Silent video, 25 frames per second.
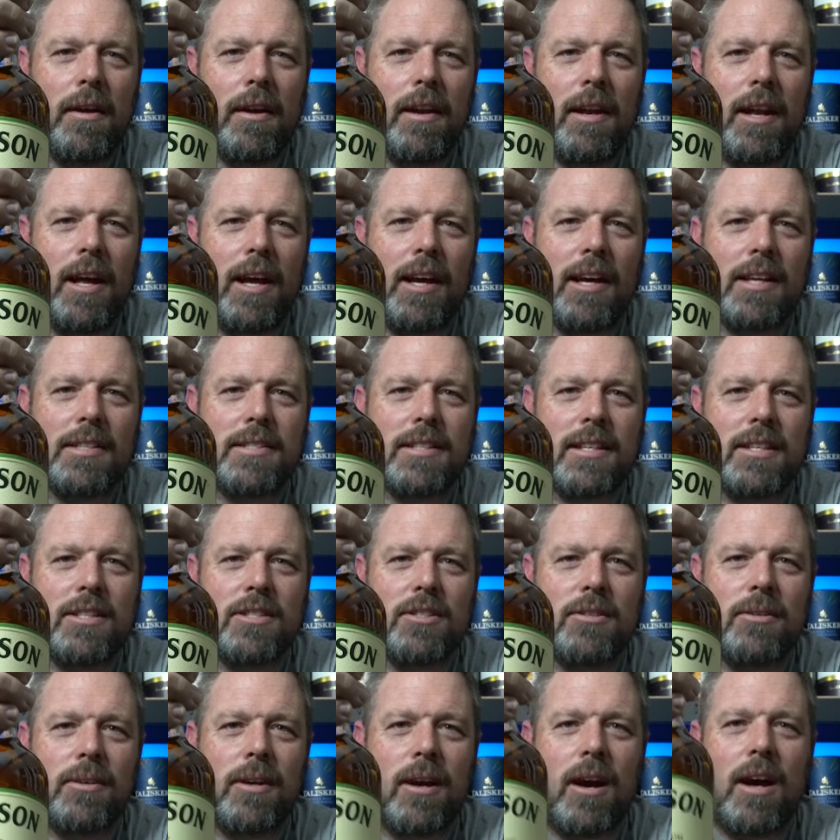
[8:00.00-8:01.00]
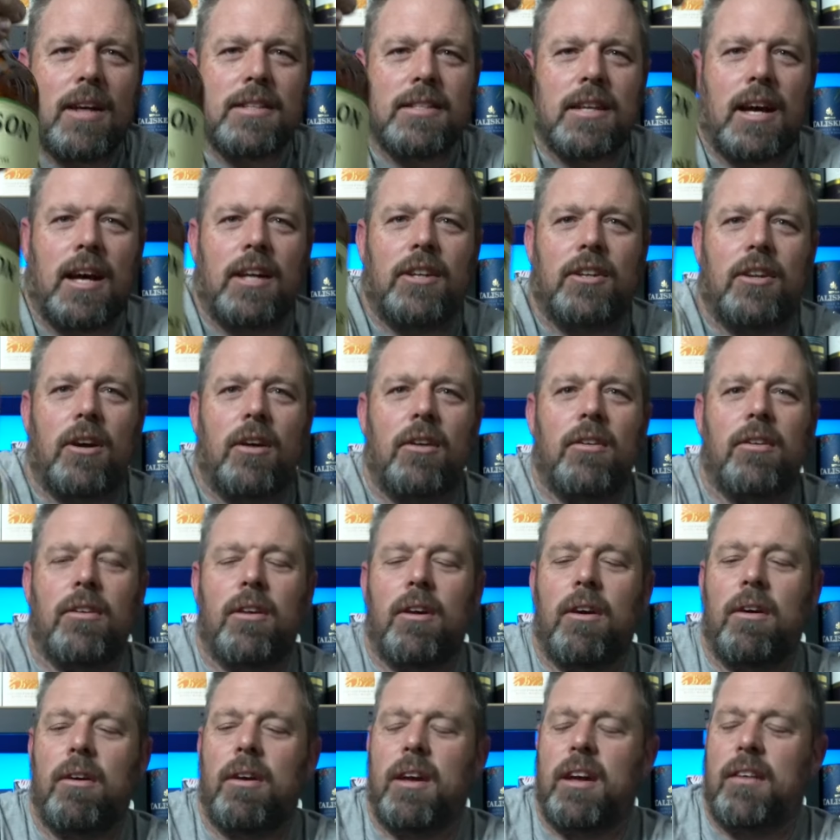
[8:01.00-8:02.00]
like I said to you guys, I don't
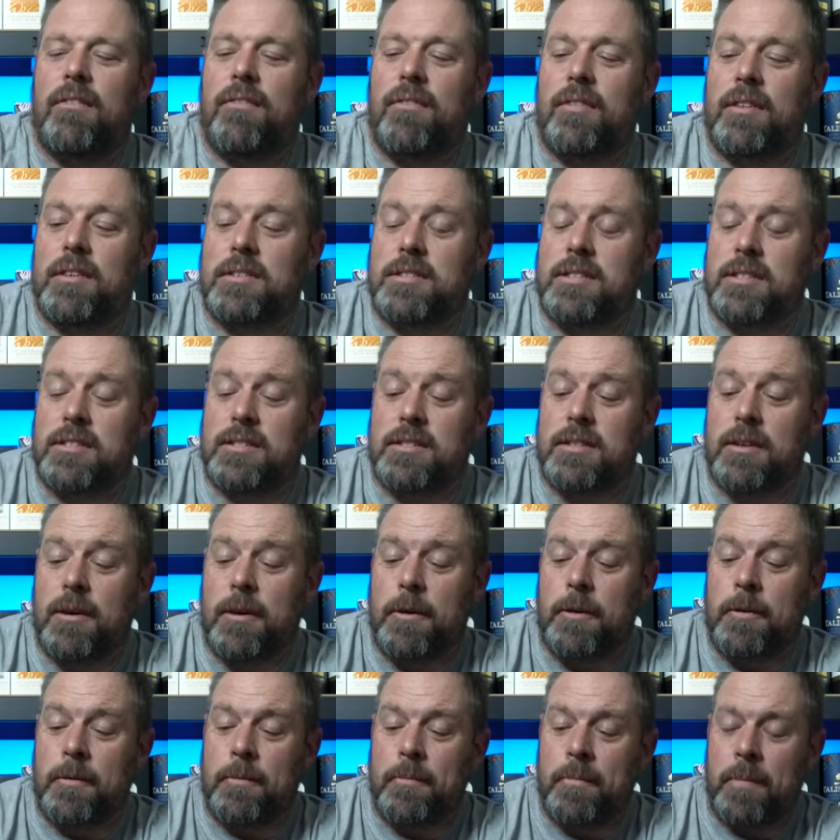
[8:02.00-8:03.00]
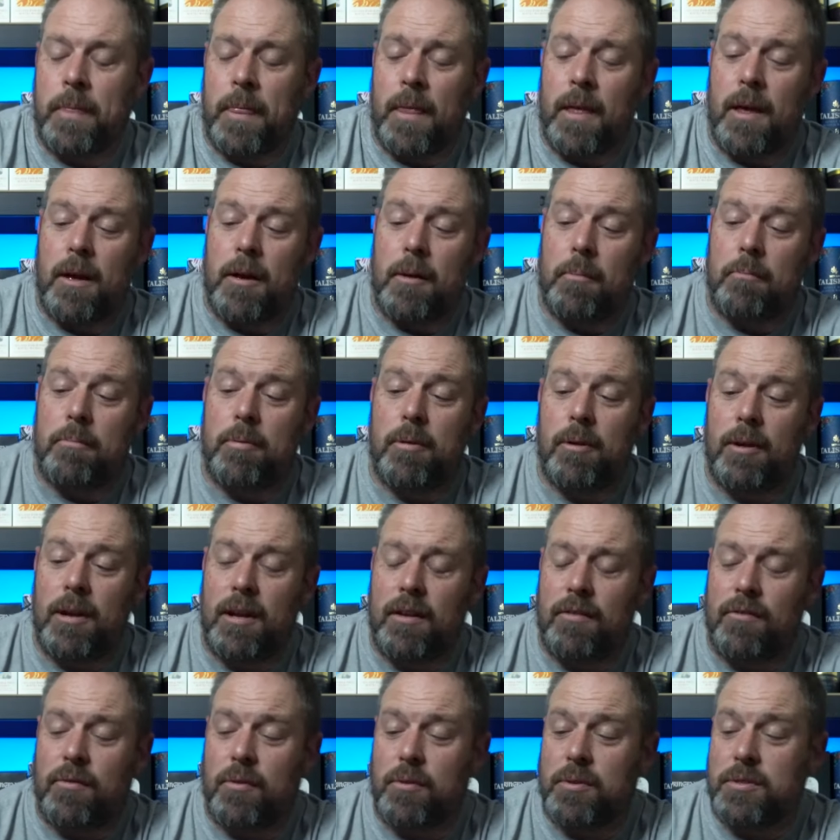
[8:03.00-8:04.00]
know if this is
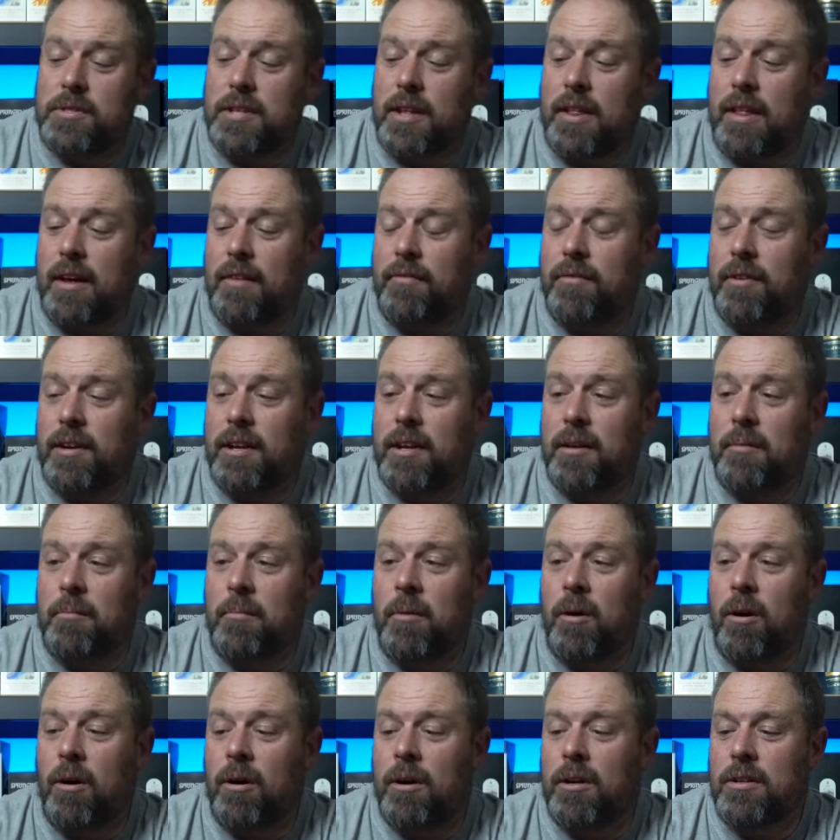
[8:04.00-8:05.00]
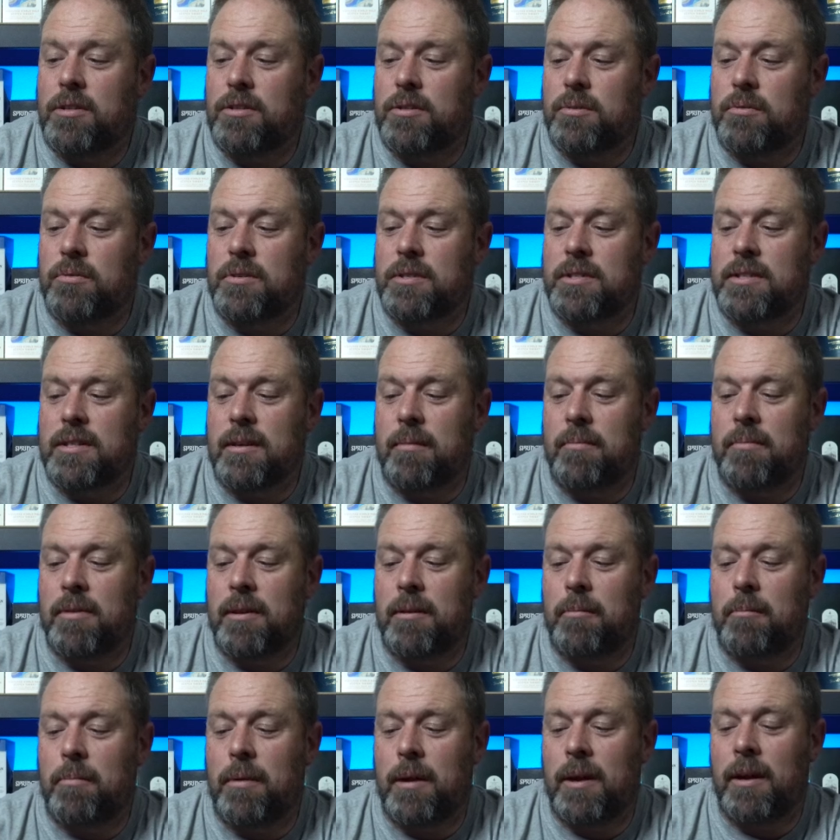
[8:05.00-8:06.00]
purely for South African markets or is
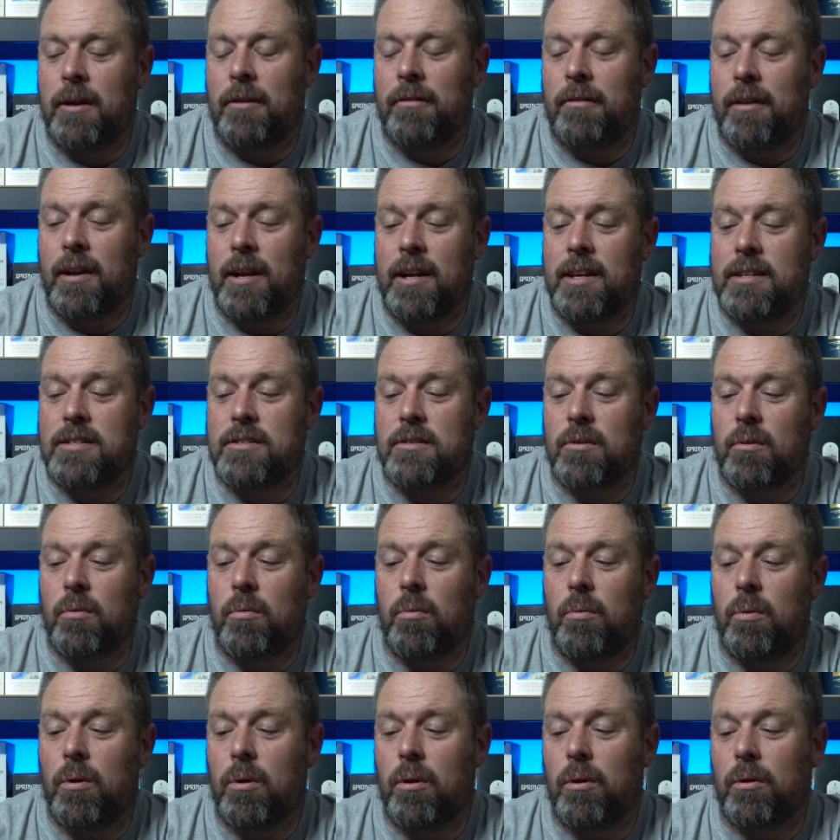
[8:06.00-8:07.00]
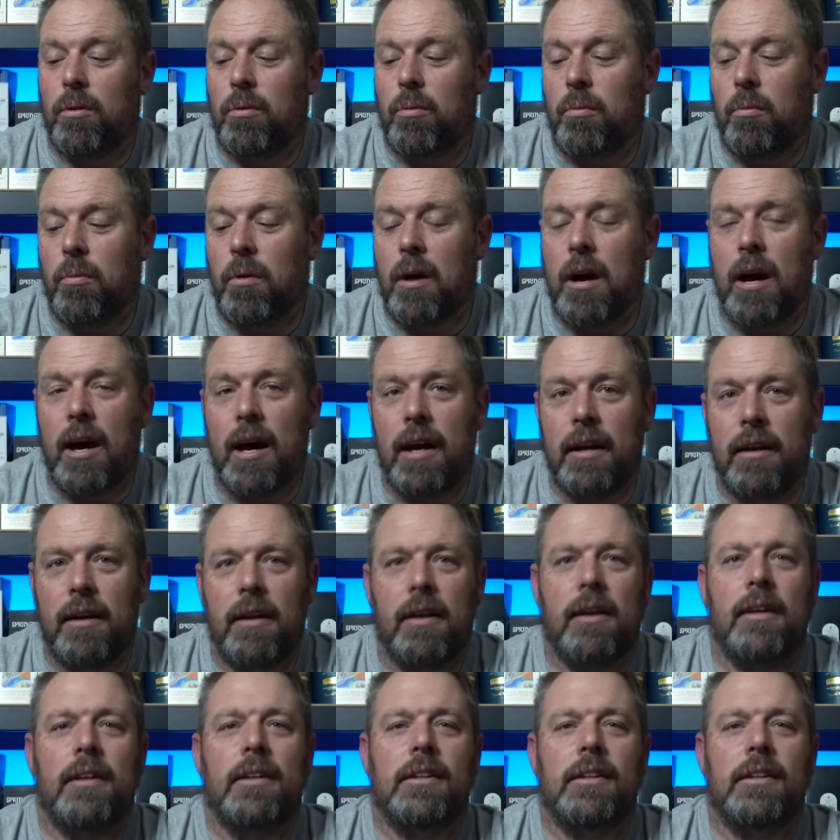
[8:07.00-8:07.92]
something being released worldwide?